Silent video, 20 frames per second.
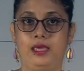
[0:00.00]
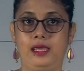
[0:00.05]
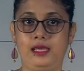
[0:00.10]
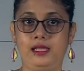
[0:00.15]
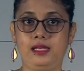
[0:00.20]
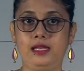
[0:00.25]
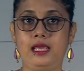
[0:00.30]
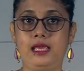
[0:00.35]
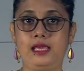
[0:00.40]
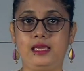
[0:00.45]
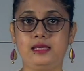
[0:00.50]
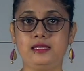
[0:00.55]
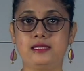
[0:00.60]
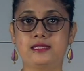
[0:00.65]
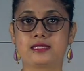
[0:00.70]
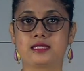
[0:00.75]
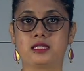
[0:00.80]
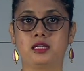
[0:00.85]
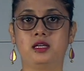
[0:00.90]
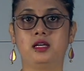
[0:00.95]
In
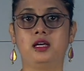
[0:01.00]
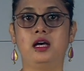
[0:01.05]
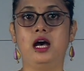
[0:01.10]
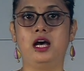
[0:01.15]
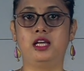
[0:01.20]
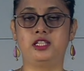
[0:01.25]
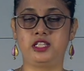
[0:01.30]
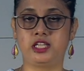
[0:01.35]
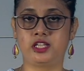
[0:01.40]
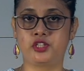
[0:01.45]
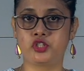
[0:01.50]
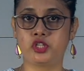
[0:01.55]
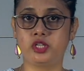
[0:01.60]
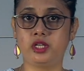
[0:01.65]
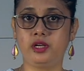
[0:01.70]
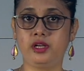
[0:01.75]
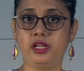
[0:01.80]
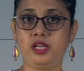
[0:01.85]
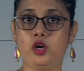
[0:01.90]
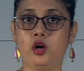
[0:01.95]
his A
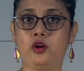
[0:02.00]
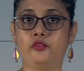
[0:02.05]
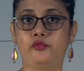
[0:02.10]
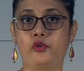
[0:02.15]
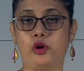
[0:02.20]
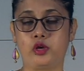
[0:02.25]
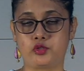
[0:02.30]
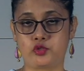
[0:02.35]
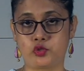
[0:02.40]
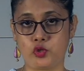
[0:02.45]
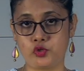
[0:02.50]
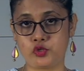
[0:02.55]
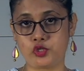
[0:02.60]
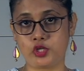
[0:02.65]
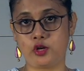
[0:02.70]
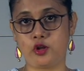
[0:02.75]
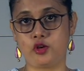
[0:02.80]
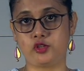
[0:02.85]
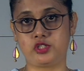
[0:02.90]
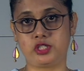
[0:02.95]
Dictionary of
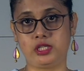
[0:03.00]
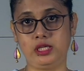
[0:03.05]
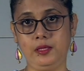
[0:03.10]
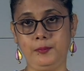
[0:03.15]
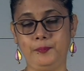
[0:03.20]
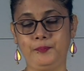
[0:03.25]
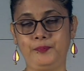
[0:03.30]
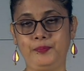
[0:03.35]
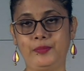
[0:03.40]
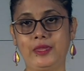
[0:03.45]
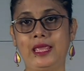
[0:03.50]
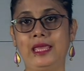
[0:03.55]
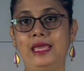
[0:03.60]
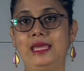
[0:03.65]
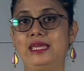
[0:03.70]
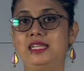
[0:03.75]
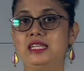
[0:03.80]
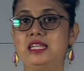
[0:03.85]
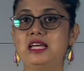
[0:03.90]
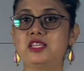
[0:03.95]
Sociology,
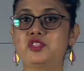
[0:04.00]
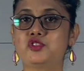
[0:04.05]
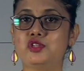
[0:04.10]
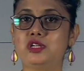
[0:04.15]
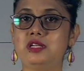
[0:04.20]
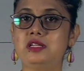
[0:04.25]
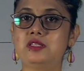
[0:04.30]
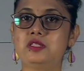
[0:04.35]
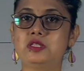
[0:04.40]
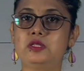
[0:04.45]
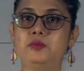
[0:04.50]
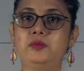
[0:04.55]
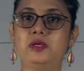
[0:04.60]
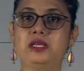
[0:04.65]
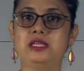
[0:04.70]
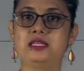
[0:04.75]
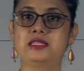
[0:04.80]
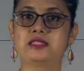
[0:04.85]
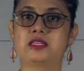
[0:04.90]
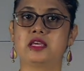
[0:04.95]
industrialism
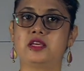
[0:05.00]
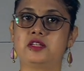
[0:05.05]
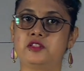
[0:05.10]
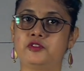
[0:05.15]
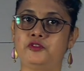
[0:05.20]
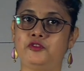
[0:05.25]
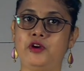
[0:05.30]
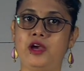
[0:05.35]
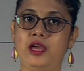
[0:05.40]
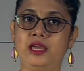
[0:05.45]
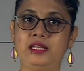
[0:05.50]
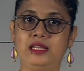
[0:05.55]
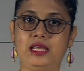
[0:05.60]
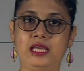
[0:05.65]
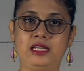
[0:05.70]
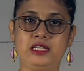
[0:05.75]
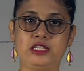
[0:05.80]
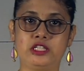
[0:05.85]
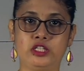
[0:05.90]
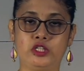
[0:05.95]
is defined
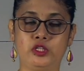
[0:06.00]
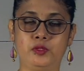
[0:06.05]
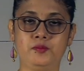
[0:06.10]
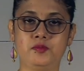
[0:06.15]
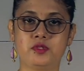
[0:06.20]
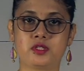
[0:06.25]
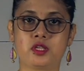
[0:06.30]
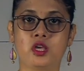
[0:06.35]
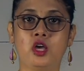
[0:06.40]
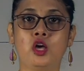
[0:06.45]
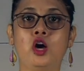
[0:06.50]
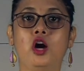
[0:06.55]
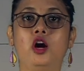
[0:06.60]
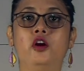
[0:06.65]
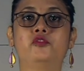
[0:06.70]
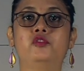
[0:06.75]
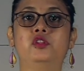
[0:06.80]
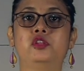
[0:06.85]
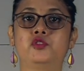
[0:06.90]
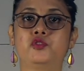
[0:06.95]
in terms
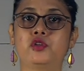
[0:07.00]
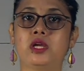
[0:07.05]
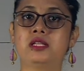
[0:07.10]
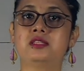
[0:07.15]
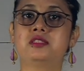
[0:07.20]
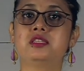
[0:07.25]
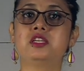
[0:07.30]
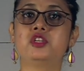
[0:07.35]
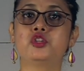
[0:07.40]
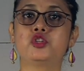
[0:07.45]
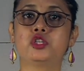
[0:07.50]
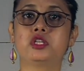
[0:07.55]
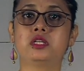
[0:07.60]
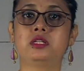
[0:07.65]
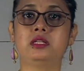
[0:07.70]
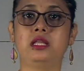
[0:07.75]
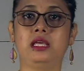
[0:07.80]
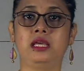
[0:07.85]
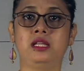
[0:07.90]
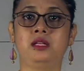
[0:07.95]
of the
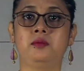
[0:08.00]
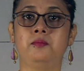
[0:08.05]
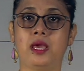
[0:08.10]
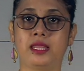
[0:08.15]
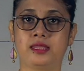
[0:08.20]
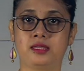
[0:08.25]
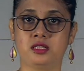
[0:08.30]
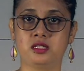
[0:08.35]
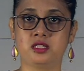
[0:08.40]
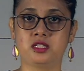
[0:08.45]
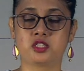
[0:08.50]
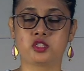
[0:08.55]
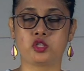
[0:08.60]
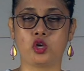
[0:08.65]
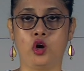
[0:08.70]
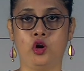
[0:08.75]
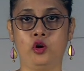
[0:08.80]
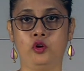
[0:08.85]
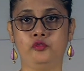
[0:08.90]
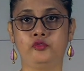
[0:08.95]
transition in methods
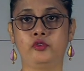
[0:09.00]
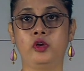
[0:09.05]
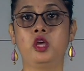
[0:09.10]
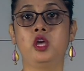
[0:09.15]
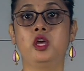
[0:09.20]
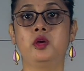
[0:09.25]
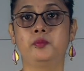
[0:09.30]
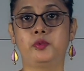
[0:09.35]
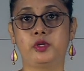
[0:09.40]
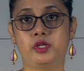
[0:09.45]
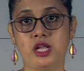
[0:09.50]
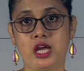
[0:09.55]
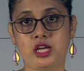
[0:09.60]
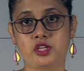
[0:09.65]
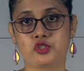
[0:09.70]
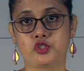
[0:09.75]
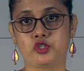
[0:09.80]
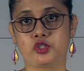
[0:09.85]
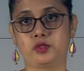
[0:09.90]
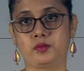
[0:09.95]
of
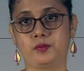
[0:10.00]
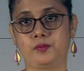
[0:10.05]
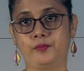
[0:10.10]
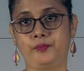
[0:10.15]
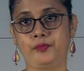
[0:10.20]
production,